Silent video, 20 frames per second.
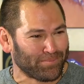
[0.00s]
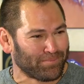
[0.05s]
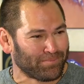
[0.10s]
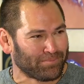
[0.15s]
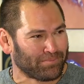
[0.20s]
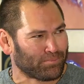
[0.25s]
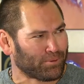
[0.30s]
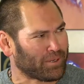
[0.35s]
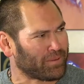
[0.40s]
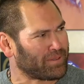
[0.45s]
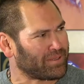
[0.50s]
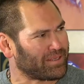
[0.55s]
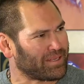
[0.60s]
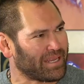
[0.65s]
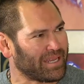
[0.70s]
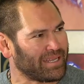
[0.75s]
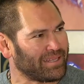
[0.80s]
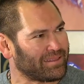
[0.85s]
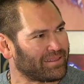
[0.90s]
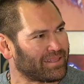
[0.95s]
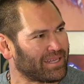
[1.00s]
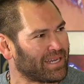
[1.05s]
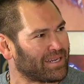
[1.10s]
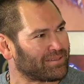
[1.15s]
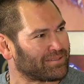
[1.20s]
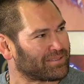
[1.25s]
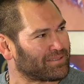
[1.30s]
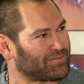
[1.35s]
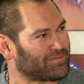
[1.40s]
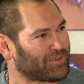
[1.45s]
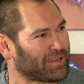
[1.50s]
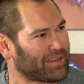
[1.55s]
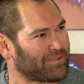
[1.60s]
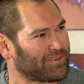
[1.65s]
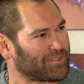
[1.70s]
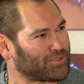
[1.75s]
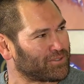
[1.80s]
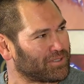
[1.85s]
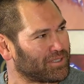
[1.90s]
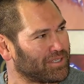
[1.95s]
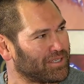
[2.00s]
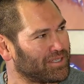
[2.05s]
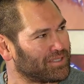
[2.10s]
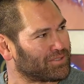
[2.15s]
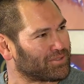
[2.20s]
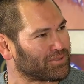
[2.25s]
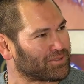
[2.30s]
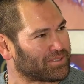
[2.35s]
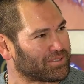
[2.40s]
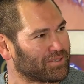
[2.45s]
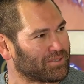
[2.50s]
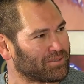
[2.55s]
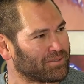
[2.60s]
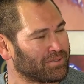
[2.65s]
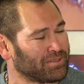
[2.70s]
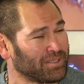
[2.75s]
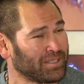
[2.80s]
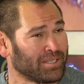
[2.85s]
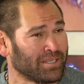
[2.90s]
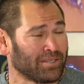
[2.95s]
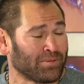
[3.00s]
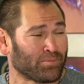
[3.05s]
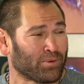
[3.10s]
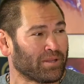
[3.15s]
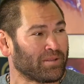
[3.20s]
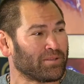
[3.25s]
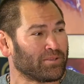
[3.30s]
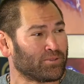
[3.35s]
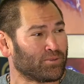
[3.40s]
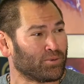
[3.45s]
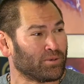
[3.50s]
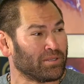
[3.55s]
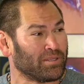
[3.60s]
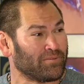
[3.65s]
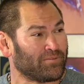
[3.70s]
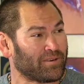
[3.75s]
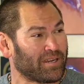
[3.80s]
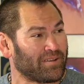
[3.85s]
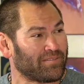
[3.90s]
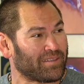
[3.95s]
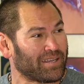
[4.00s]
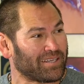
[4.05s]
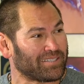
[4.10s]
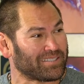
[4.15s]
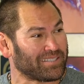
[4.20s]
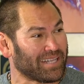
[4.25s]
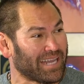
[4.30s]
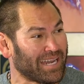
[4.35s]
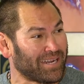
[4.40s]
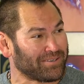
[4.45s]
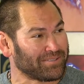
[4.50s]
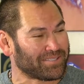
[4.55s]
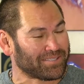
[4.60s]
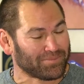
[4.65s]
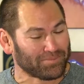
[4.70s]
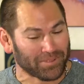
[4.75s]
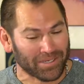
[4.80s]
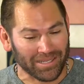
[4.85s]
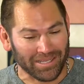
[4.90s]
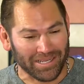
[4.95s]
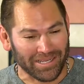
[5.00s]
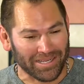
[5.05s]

Probably 8,500 hits or so, probably 25,000 outs, but